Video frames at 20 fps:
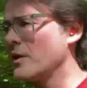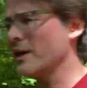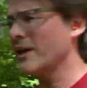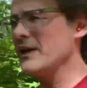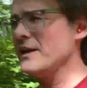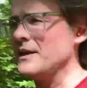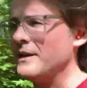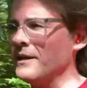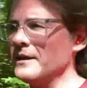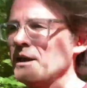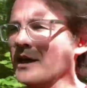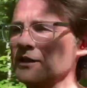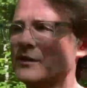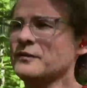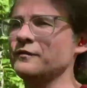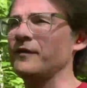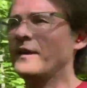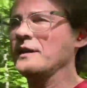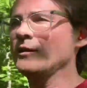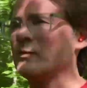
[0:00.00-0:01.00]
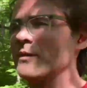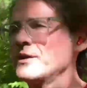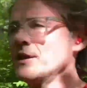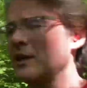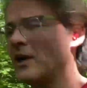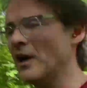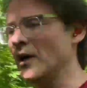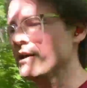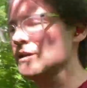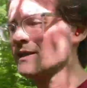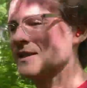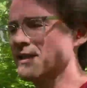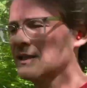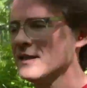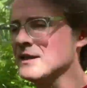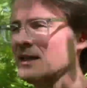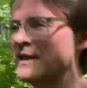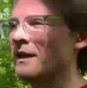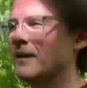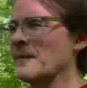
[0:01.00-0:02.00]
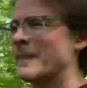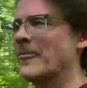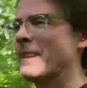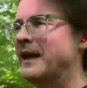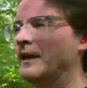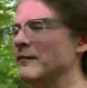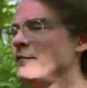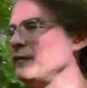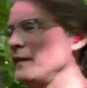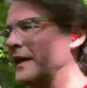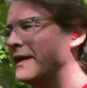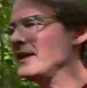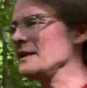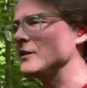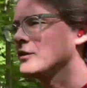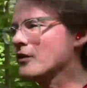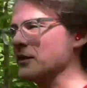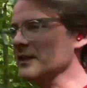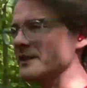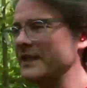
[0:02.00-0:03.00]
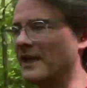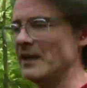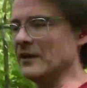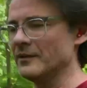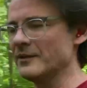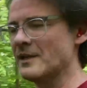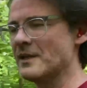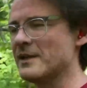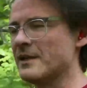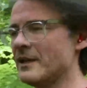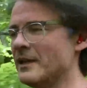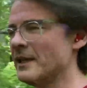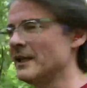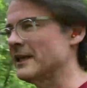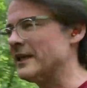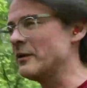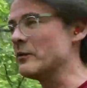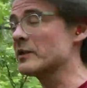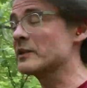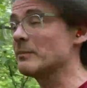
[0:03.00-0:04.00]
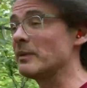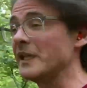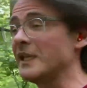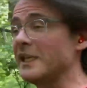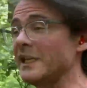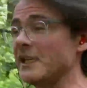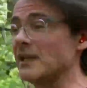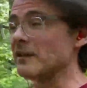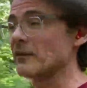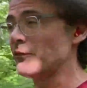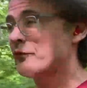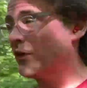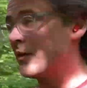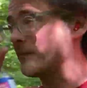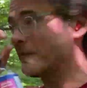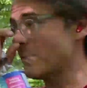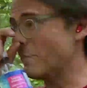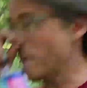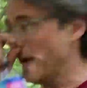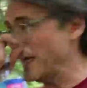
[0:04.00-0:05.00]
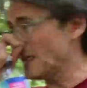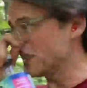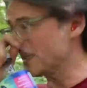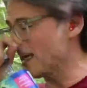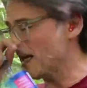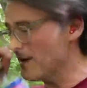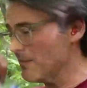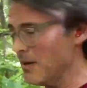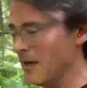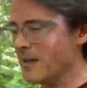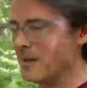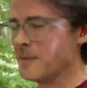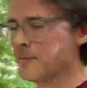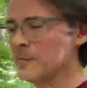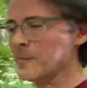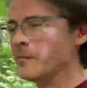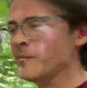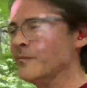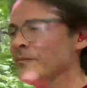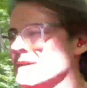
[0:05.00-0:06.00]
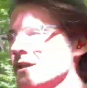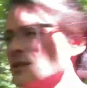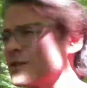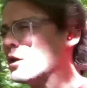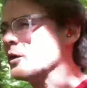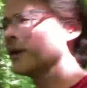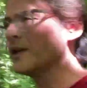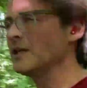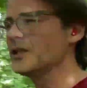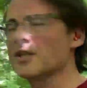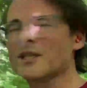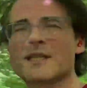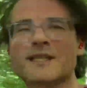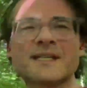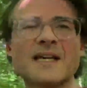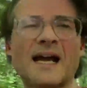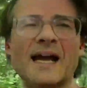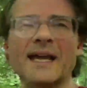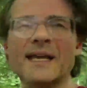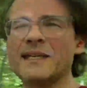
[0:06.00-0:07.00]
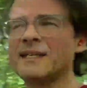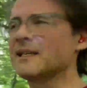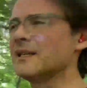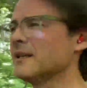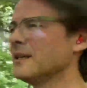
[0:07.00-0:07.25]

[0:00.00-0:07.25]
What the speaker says: he got to fight with the guards and fled into the town. He was bleeding from the backstab, so he just died